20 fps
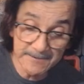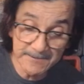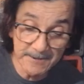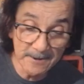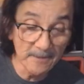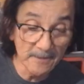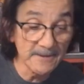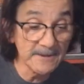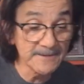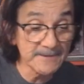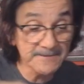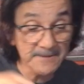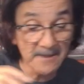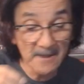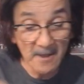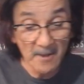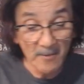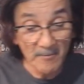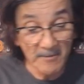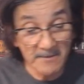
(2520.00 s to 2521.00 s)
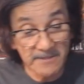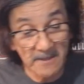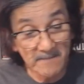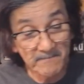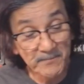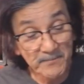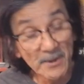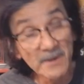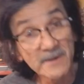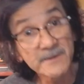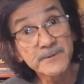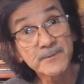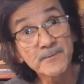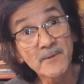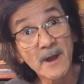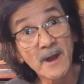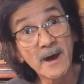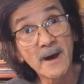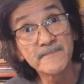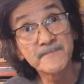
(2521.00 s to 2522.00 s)
do is, when the book
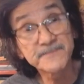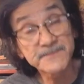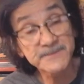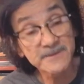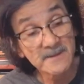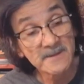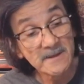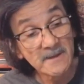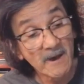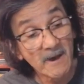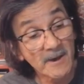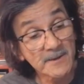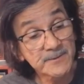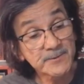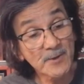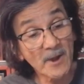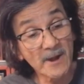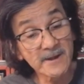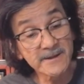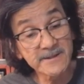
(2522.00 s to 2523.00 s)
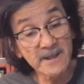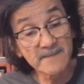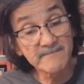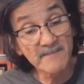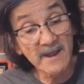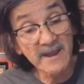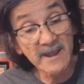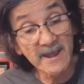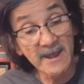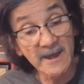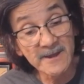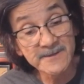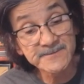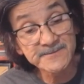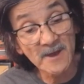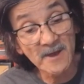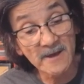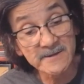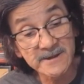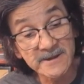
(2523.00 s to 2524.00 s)
drops, I'll try to get my hands
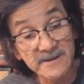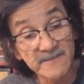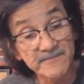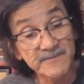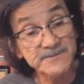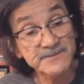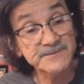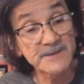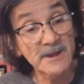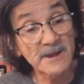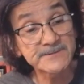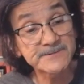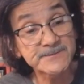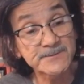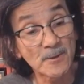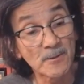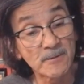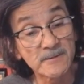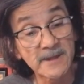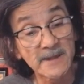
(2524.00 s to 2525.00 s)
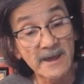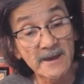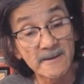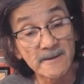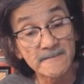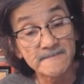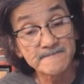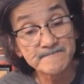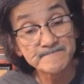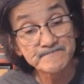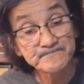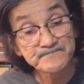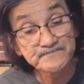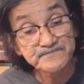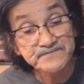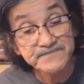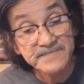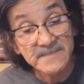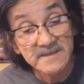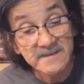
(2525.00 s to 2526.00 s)
on it if it's not sold out.
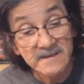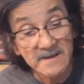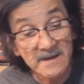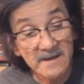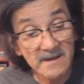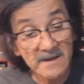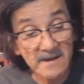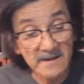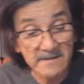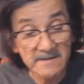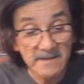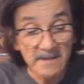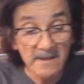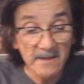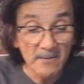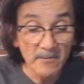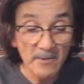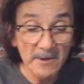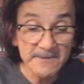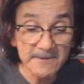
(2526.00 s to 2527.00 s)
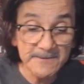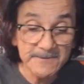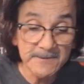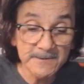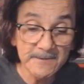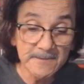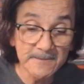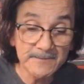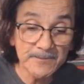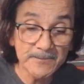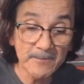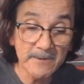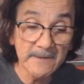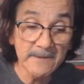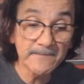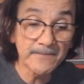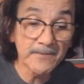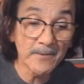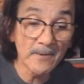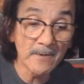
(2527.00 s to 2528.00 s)
1, 2, 3,
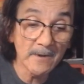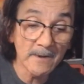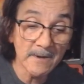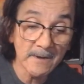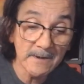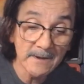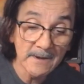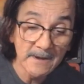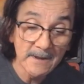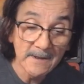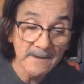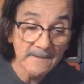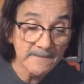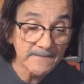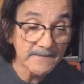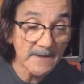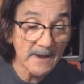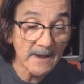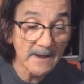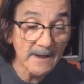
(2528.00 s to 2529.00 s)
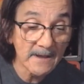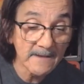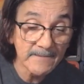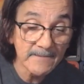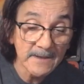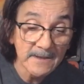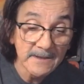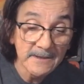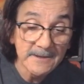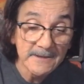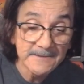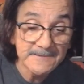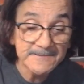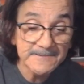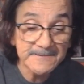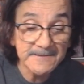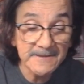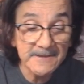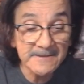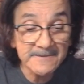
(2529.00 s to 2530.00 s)
4, 5,
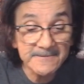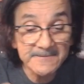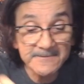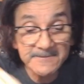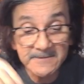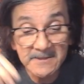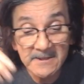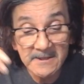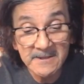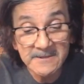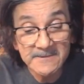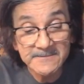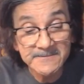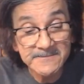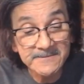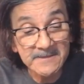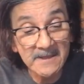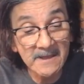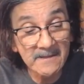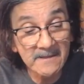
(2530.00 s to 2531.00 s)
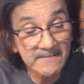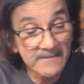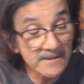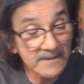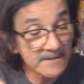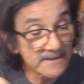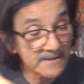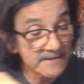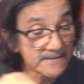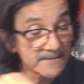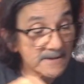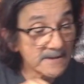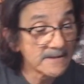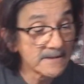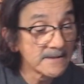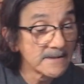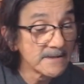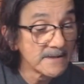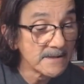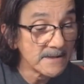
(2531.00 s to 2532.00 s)
6, 7.
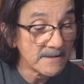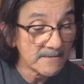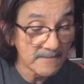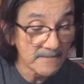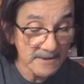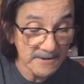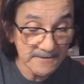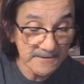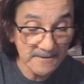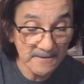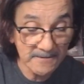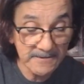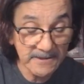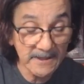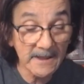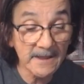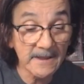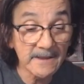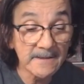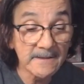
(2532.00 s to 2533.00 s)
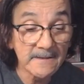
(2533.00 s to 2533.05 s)
1, okay.